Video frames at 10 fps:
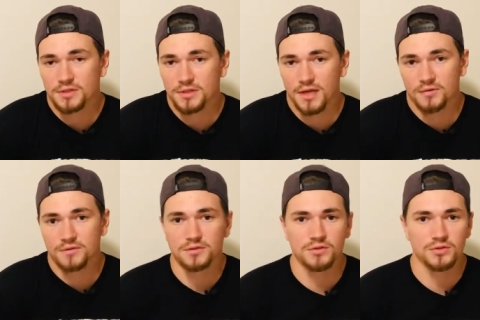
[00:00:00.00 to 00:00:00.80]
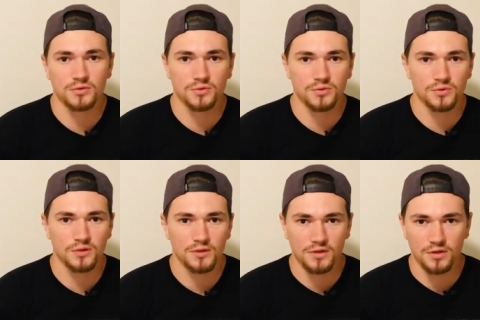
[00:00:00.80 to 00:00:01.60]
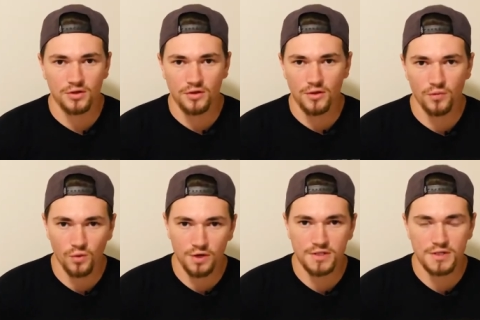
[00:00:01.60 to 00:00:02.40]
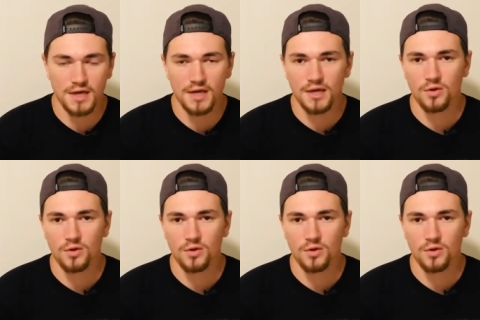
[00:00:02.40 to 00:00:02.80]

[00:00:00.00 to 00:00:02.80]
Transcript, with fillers: down to you know the work site